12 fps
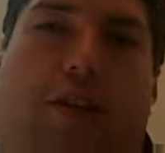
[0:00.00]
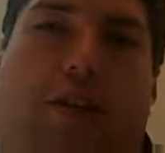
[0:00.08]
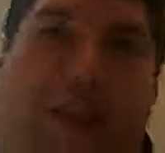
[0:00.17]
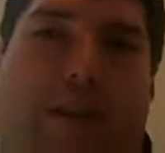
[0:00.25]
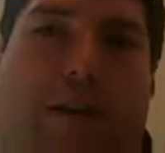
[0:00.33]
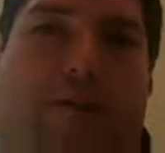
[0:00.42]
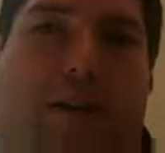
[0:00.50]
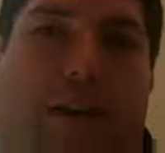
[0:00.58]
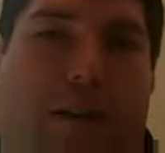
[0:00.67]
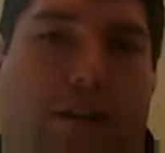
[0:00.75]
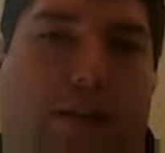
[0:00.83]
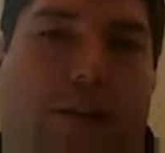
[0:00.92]
and that
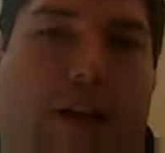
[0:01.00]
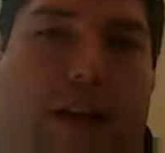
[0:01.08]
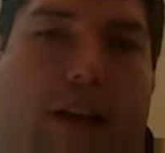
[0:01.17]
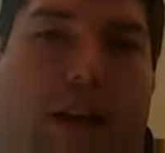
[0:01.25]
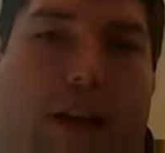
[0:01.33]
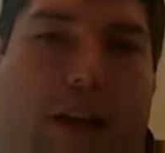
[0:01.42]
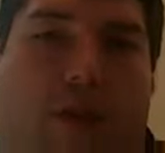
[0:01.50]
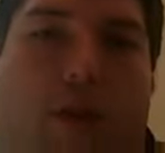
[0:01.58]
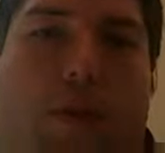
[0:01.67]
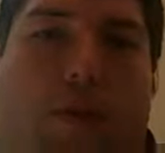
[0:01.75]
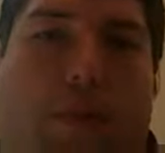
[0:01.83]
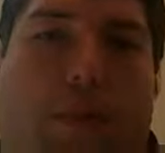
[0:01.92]
defense, and know a
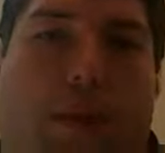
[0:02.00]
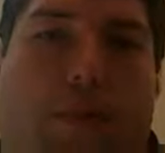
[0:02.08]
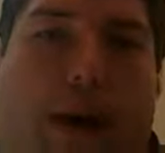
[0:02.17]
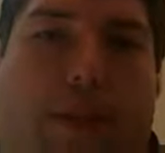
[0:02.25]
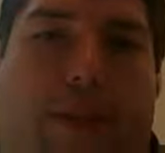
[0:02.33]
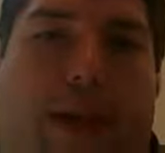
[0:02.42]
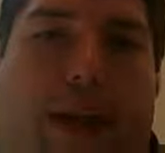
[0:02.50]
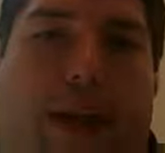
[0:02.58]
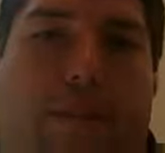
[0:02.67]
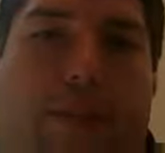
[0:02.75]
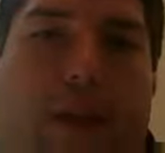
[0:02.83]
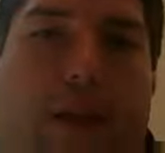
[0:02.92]
little bit about that.
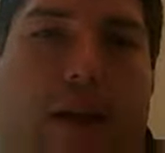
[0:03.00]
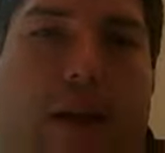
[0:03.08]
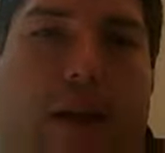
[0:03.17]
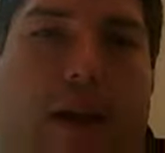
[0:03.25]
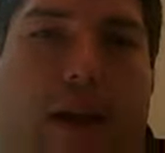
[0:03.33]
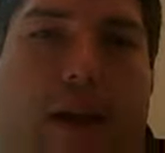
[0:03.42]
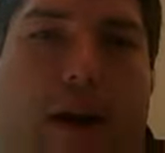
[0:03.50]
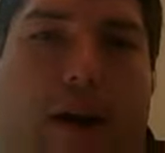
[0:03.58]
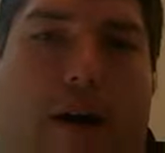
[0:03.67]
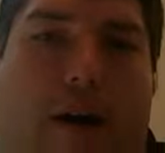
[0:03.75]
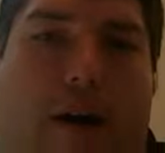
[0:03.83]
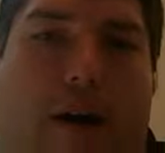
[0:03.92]

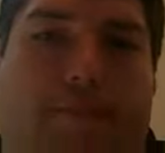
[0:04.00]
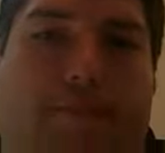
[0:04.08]
Know